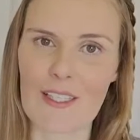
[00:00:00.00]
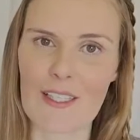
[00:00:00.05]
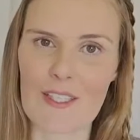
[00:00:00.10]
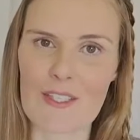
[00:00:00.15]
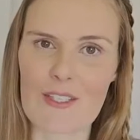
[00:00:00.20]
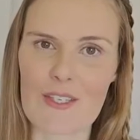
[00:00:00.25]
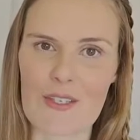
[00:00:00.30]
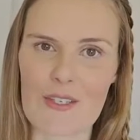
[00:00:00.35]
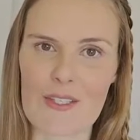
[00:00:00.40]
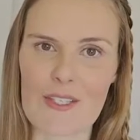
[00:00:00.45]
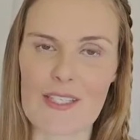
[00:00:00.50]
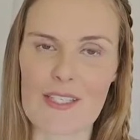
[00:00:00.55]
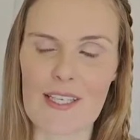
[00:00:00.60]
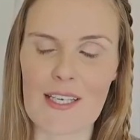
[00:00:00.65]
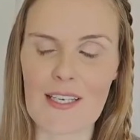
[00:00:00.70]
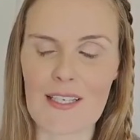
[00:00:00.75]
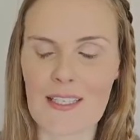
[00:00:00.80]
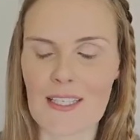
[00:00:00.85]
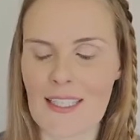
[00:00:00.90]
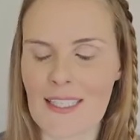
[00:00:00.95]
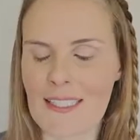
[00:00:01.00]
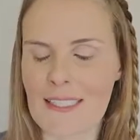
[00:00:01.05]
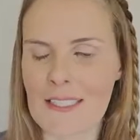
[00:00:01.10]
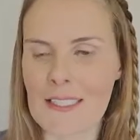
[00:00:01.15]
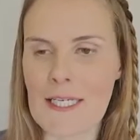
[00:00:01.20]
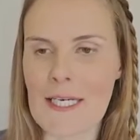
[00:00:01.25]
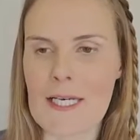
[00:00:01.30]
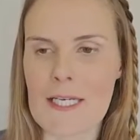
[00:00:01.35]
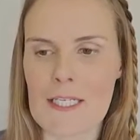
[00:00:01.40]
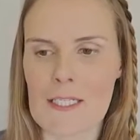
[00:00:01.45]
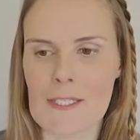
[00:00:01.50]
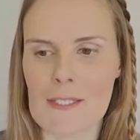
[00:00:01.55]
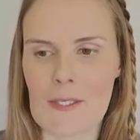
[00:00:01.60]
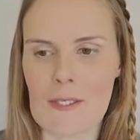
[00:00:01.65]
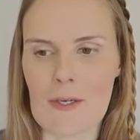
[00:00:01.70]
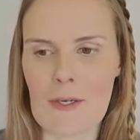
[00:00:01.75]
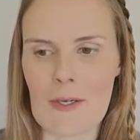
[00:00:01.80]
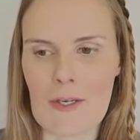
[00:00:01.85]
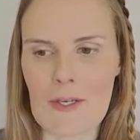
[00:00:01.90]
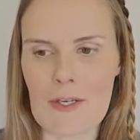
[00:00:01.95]
feeling too sick.
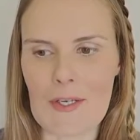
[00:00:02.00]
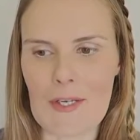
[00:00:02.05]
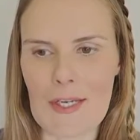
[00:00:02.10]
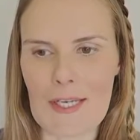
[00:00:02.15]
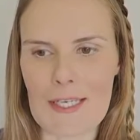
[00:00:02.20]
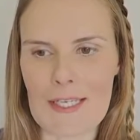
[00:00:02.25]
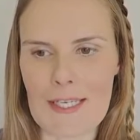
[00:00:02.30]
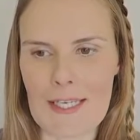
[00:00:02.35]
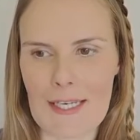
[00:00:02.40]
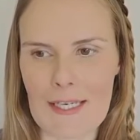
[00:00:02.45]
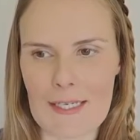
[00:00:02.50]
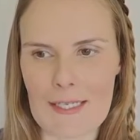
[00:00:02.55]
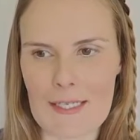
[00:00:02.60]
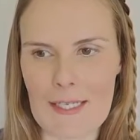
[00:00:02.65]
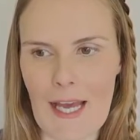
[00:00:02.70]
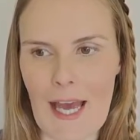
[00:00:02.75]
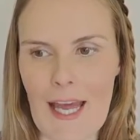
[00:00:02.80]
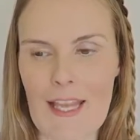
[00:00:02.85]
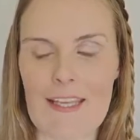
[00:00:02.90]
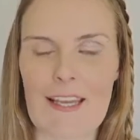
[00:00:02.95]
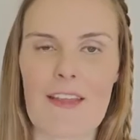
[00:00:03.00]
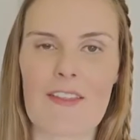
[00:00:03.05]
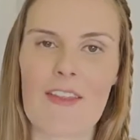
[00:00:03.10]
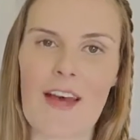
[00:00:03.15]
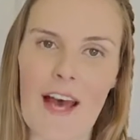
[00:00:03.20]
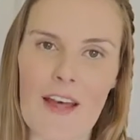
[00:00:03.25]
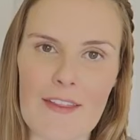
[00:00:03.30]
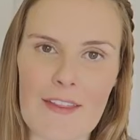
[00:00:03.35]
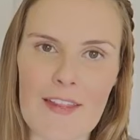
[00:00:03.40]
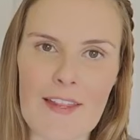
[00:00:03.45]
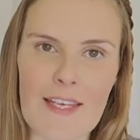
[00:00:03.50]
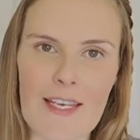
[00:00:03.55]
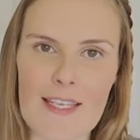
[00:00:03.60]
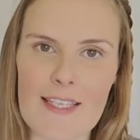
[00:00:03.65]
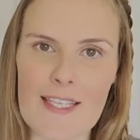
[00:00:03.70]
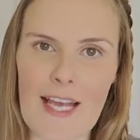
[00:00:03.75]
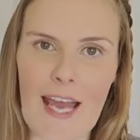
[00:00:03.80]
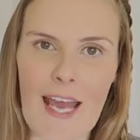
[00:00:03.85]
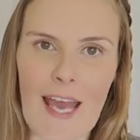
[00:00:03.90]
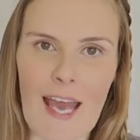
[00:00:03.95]
So yeah, and the other thing
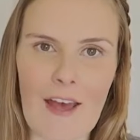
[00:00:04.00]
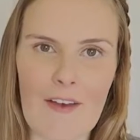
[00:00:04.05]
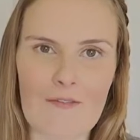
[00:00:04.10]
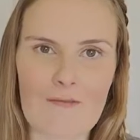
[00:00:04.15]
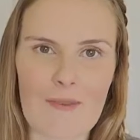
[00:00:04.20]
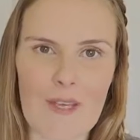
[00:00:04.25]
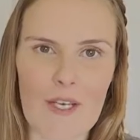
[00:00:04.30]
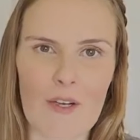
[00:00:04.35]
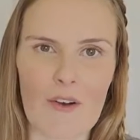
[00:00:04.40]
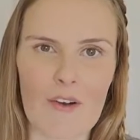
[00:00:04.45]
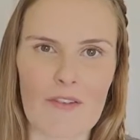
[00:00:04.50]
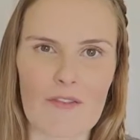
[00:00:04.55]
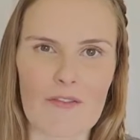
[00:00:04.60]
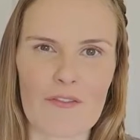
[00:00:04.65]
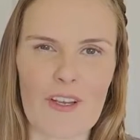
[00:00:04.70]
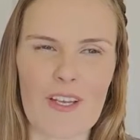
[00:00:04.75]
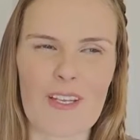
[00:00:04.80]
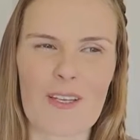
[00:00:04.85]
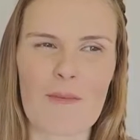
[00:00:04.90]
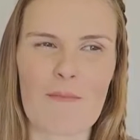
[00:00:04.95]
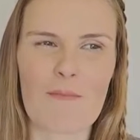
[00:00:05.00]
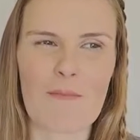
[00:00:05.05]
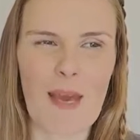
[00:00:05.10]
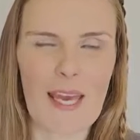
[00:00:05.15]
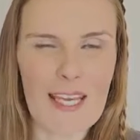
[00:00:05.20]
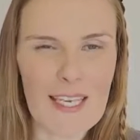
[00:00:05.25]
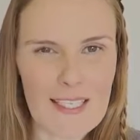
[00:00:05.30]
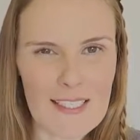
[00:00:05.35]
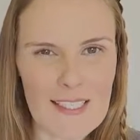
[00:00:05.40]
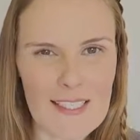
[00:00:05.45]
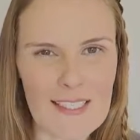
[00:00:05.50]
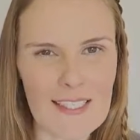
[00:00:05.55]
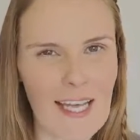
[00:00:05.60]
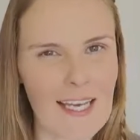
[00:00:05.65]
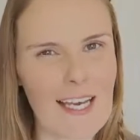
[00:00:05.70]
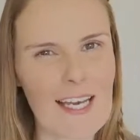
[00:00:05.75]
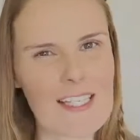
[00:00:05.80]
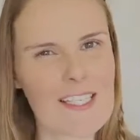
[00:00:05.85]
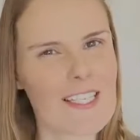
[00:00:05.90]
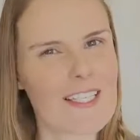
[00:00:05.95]
is I have been off meat,
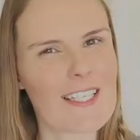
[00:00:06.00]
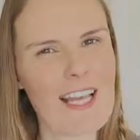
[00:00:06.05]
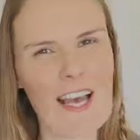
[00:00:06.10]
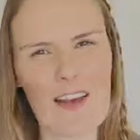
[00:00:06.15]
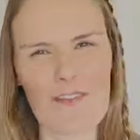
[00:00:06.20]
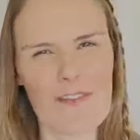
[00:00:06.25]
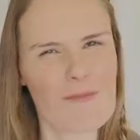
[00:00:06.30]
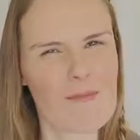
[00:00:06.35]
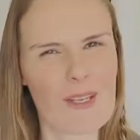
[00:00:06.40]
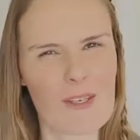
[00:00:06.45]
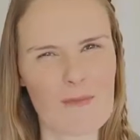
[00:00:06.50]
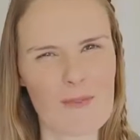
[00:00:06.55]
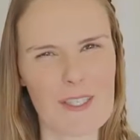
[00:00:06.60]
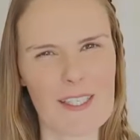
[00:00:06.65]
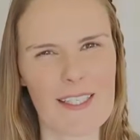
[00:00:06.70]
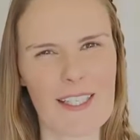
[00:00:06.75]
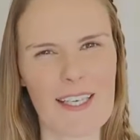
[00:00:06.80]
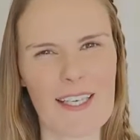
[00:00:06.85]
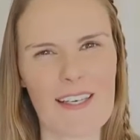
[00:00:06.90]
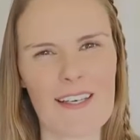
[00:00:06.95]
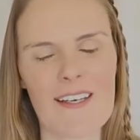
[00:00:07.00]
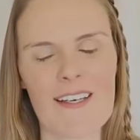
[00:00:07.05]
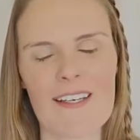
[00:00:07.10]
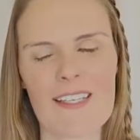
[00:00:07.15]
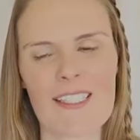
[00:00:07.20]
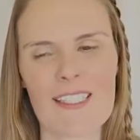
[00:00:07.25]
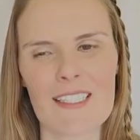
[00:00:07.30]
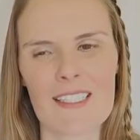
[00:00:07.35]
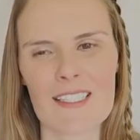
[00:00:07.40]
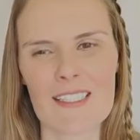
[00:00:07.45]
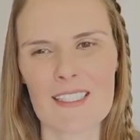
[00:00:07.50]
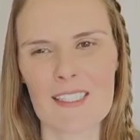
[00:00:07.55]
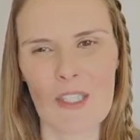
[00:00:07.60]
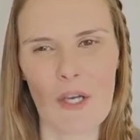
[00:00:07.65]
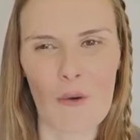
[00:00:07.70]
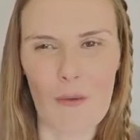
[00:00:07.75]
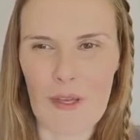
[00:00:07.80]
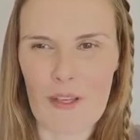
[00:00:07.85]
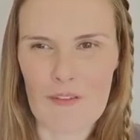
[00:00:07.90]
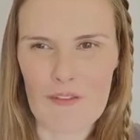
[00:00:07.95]
like I just haven't been really
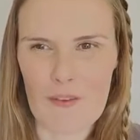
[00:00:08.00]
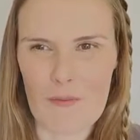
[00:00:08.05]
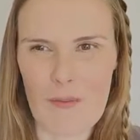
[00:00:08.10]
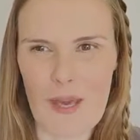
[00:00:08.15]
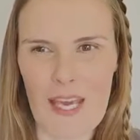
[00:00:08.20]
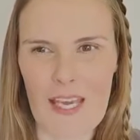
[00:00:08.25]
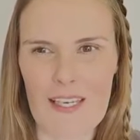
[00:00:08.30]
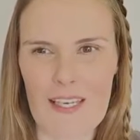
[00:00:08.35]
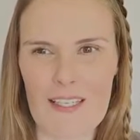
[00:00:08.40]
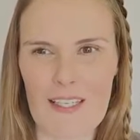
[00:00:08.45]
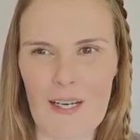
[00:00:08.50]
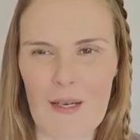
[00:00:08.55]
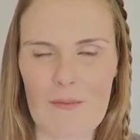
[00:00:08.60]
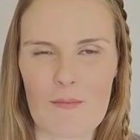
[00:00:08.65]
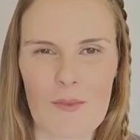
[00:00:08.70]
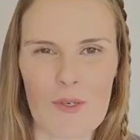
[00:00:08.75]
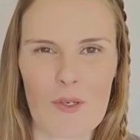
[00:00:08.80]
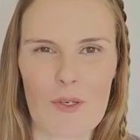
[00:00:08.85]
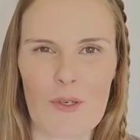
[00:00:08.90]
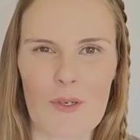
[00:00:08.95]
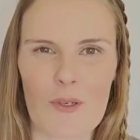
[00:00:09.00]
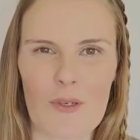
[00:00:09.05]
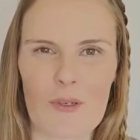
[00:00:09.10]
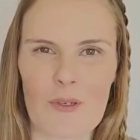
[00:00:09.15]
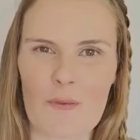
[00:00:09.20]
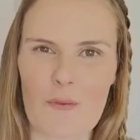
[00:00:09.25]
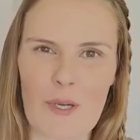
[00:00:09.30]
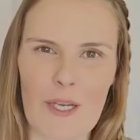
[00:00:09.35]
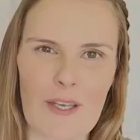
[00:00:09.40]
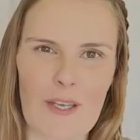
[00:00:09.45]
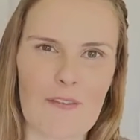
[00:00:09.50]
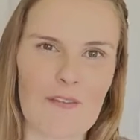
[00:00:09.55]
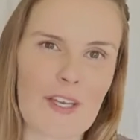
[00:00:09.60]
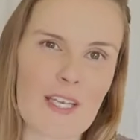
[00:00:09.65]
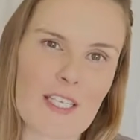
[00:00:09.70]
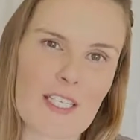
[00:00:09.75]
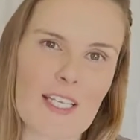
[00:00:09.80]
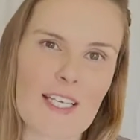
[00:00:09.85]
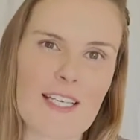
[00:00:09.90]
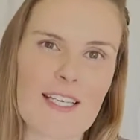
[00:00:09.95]
going for meat. I'm more wanting
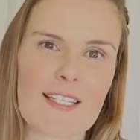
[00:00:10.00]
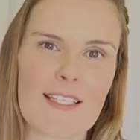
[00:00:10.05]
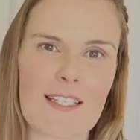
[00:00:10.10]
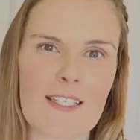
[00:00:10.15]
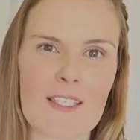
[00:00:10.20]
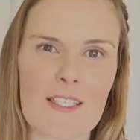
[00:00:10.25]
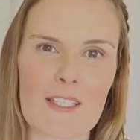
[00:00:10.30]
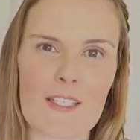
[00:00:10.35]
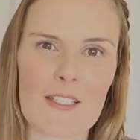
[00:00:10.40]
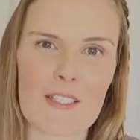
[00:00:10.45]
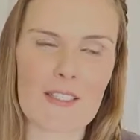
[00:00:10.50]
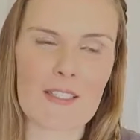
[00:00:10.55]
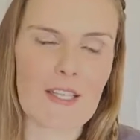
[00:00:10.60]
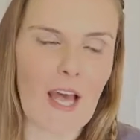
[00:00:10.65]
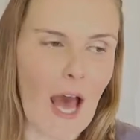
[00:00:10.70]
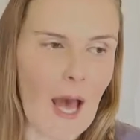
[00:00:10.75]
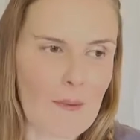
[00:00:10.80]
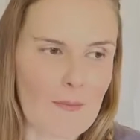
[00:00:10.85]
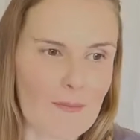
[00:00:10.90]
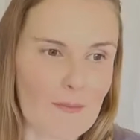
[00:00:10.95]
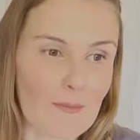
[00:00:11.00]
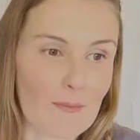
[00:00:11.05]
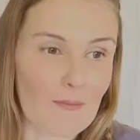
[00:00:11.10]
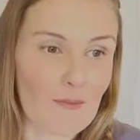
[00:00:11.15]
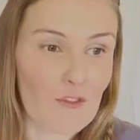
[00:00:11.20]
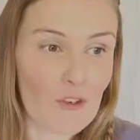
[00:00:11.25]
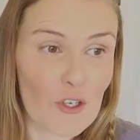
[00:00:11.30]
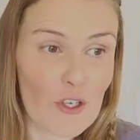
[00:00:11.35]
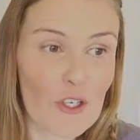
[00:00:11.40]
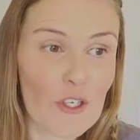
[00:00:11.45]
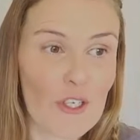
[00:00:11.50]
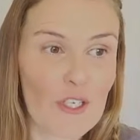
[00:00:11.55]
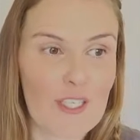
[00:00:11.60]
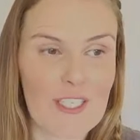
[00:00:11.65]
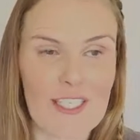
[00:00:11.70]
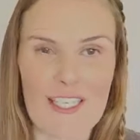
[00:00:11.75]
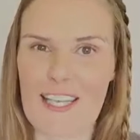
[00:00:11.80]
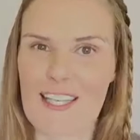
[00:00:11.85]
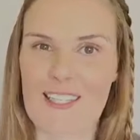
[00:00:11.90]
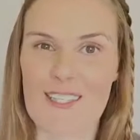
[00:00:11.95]
veggies and um,
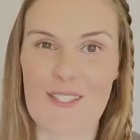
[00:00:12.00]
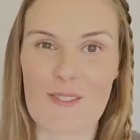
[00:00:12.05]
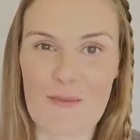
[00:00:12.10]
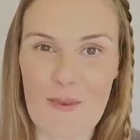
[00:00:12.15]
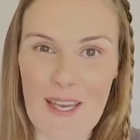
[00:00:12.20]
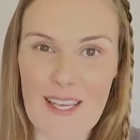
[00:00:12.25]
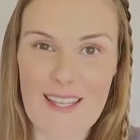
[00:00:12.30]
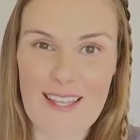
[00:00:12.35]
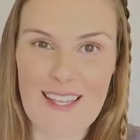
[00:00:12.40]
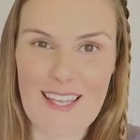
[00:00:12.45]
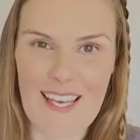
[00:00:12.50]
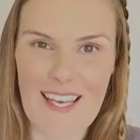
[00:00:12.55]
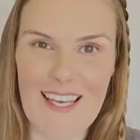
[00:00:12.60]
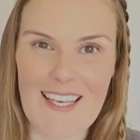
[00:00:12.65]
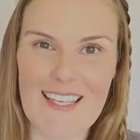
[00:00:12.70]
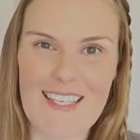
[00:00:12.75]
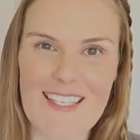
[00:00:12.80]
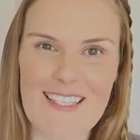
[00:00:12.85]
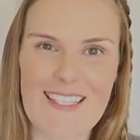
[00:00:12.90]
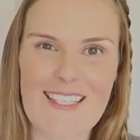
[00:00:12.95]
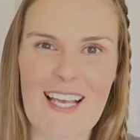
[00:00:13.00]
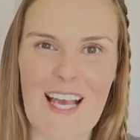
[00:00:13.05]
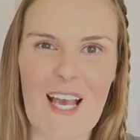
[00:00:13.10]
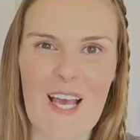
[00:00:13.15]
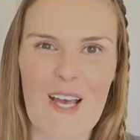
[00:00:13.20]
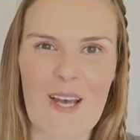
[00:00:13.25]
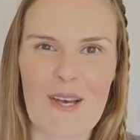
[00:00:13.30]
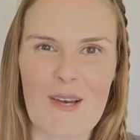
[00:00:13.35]
fruit and sweet things,